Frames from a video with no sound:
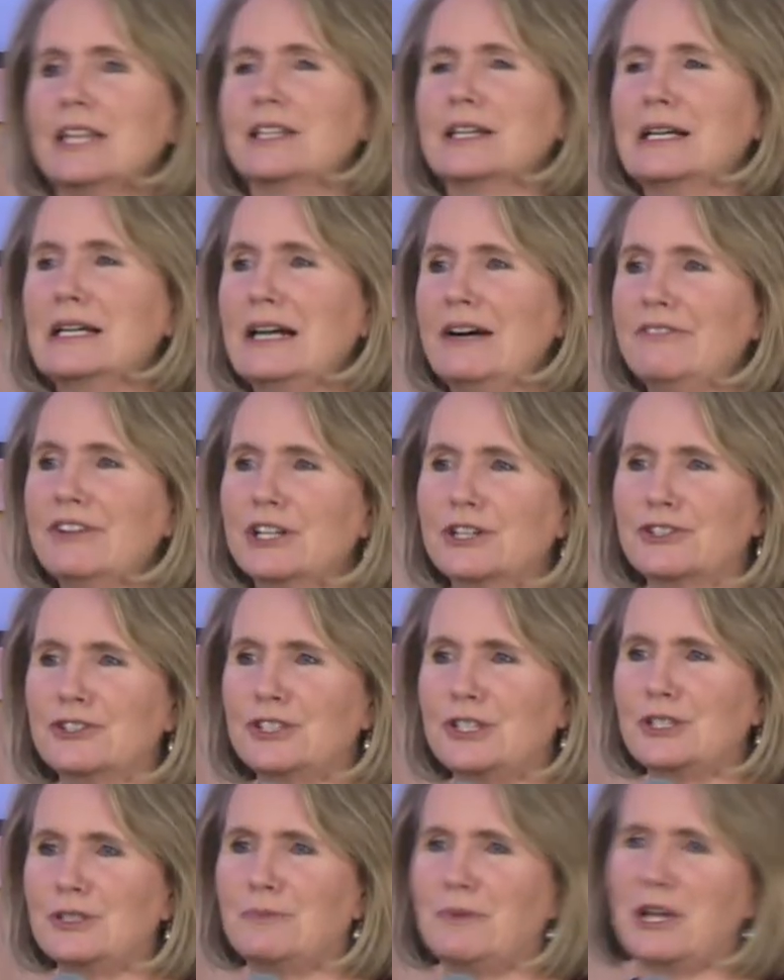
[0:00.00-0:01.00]
The
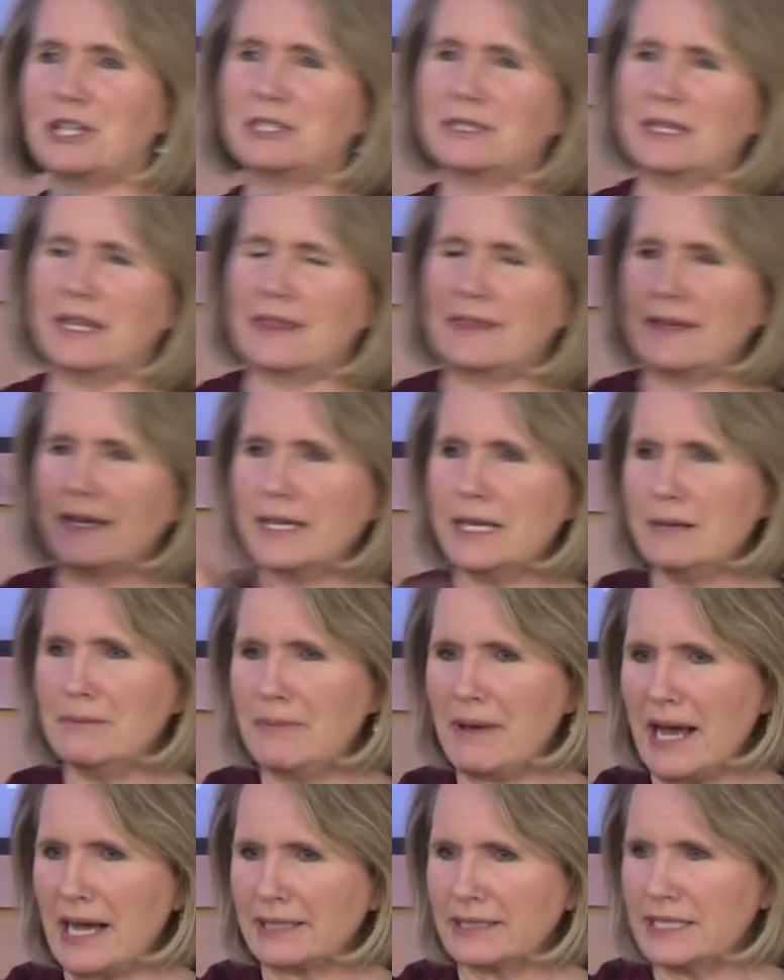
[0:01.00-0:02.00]
governors, especially, thinking
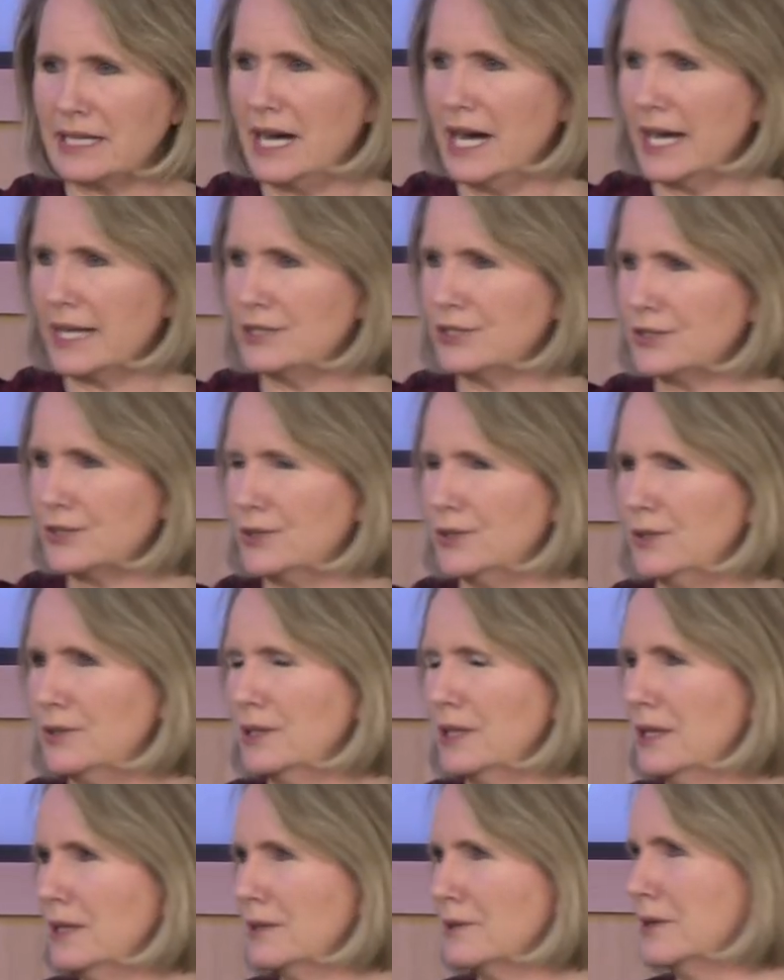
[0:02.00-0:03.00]
back to high school.
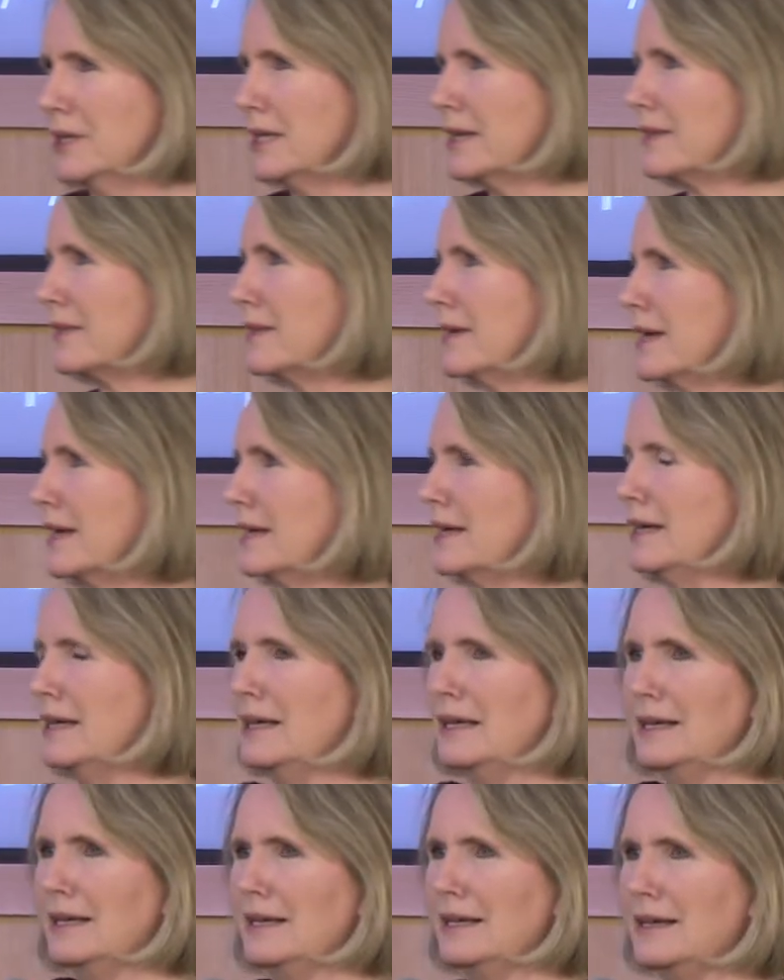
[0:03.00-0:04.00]
What do you think?
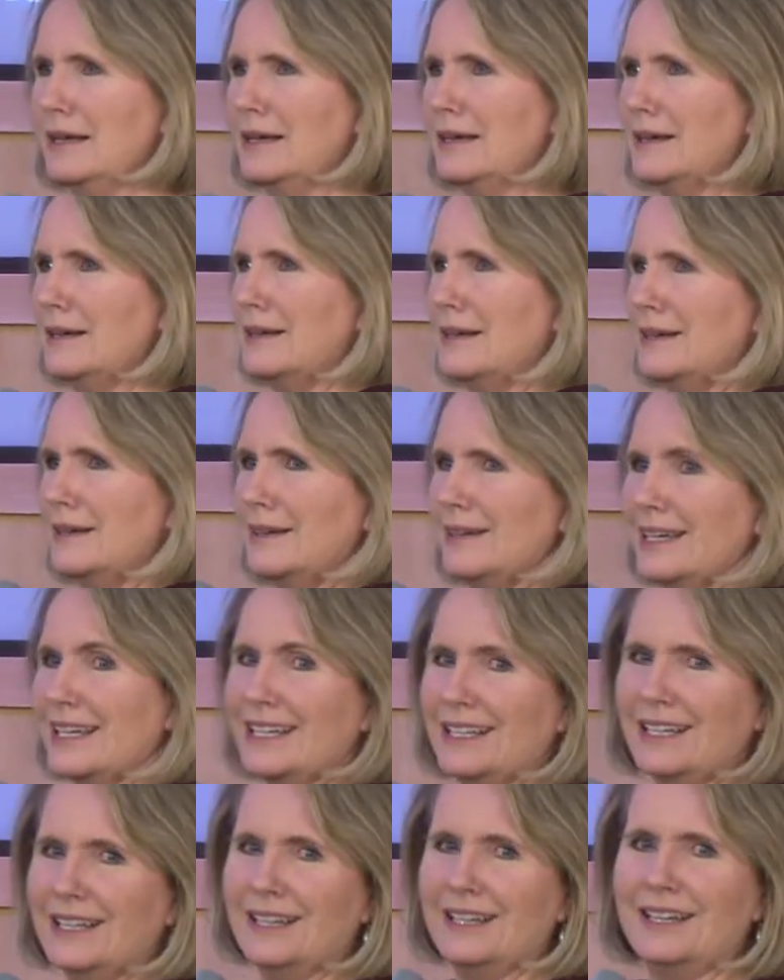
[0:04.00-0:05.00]

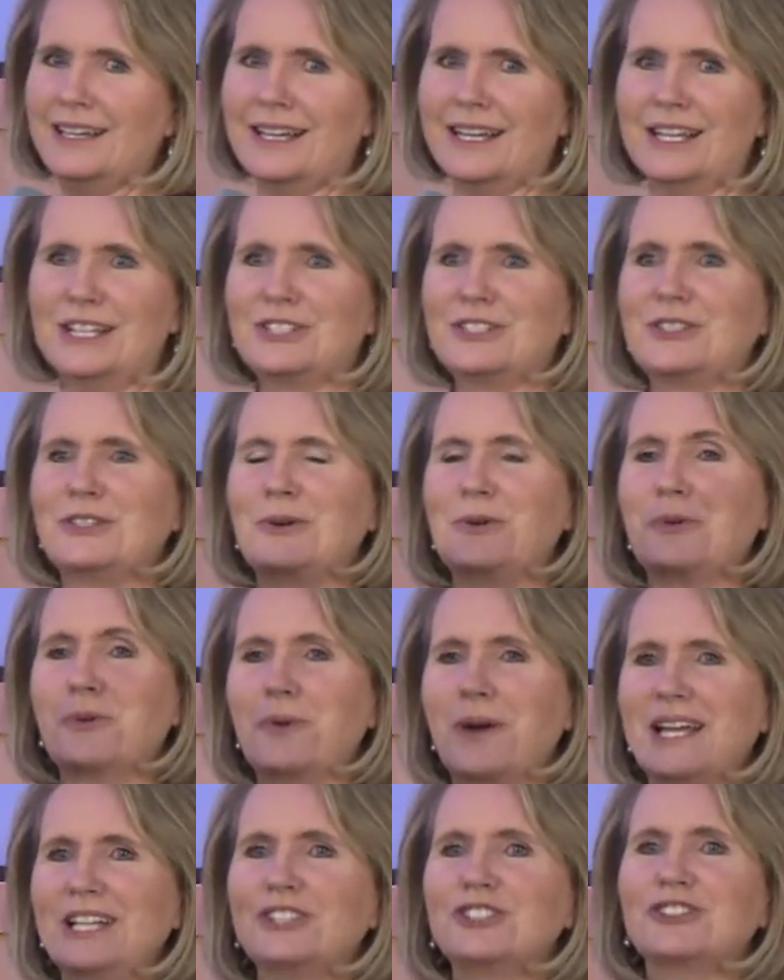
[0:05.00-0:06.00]
It, it's a
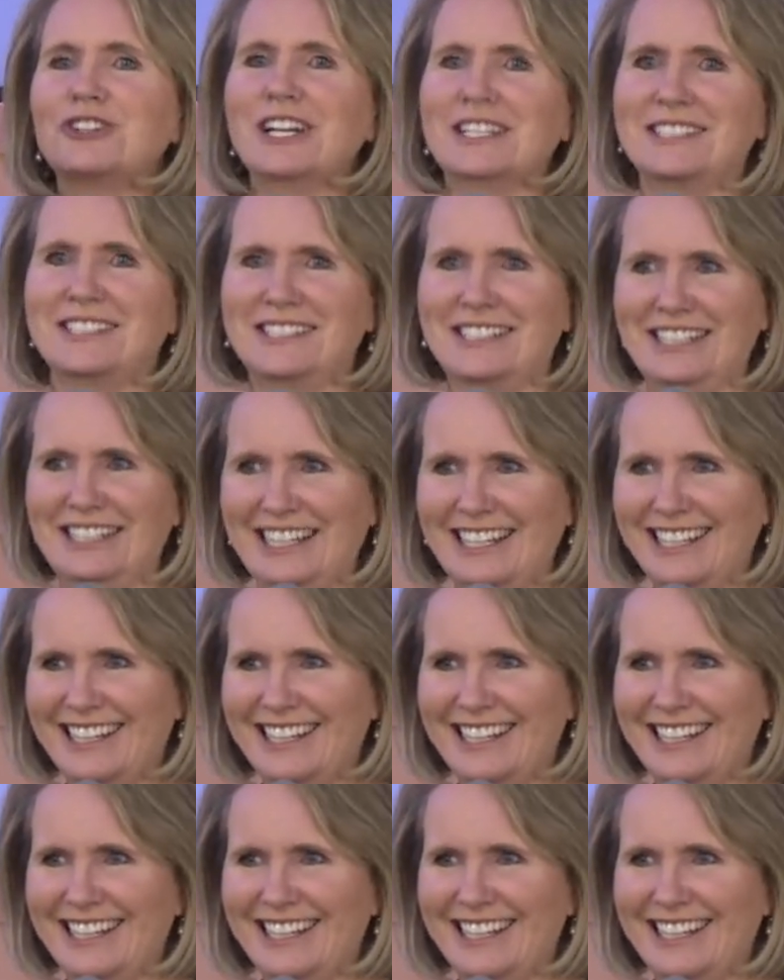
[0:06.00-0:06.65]
waitress.